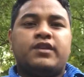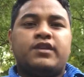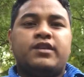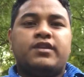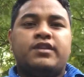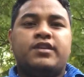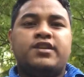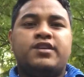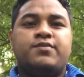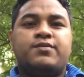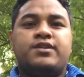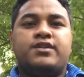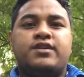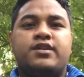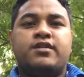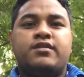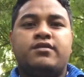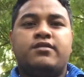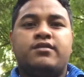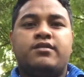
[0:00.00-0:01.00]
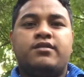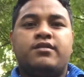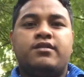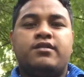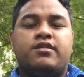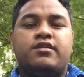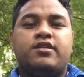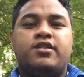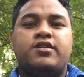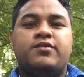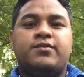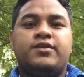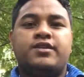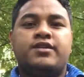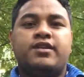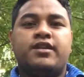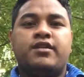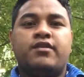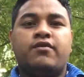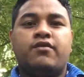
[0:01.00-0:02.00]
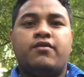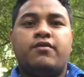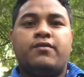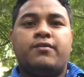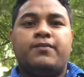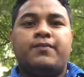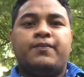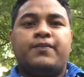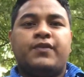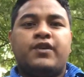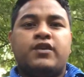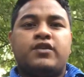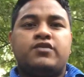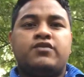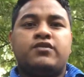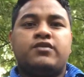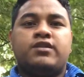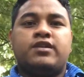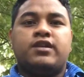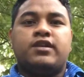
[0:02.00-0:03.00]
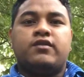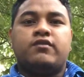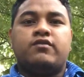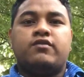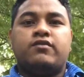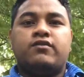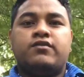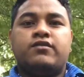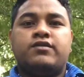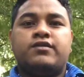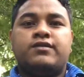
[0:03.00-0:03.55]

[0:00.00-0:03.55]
This material should include